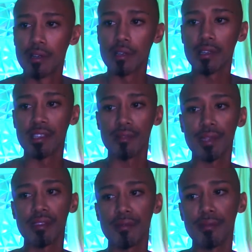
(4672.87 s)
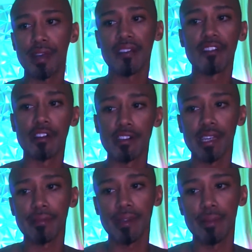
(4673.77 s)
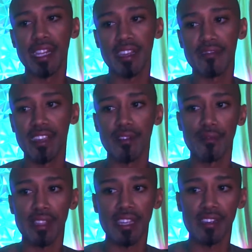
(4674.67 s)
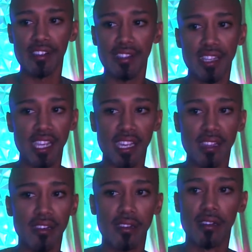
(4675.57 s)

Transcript: Because sometimes people have a hard time committing if they don't really understand